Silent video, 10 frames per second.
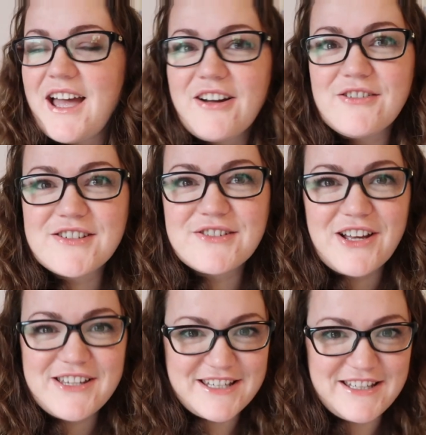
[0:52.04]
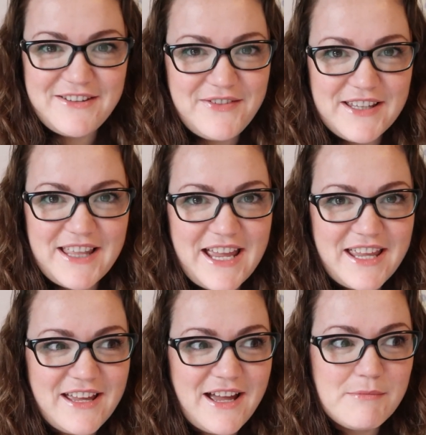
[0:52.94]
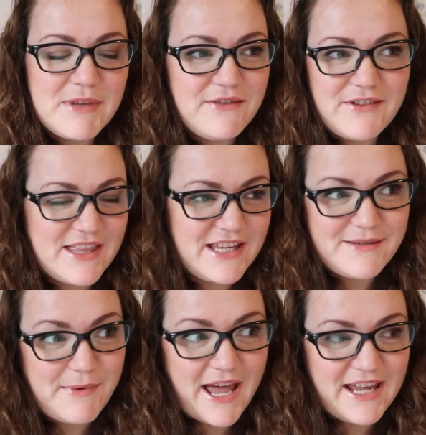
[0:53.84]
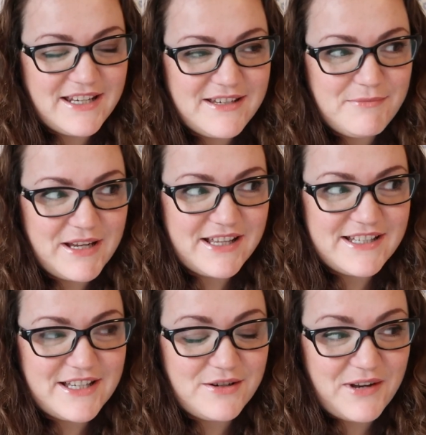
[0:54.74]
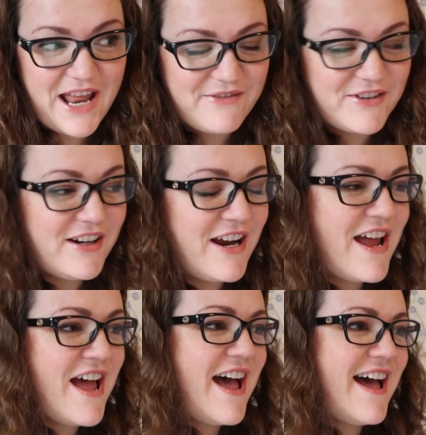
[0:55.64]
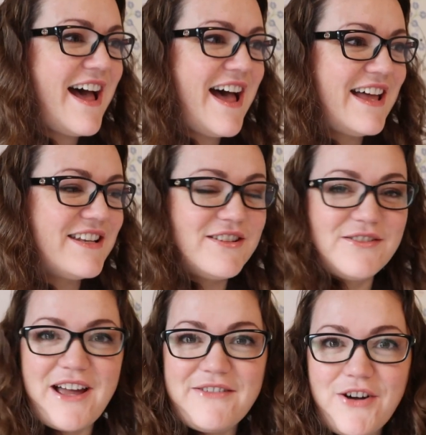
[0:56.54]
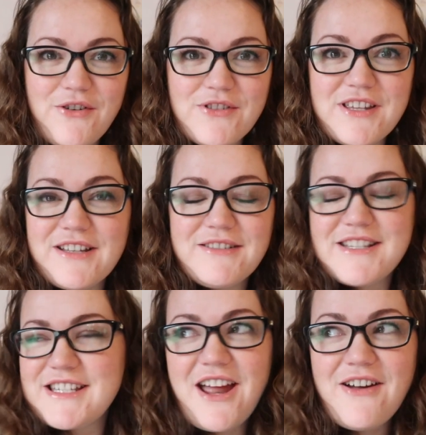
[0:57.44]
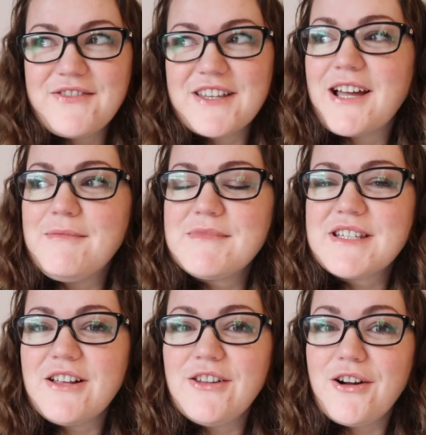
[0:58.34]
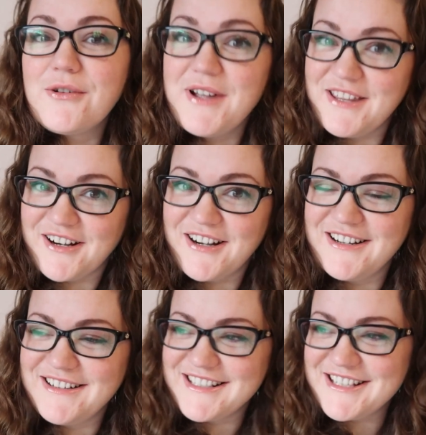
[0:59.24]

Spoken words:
I also constantly feel like I'm leaving things behind because I don't have her and I don't have all the stuff that comes along with her.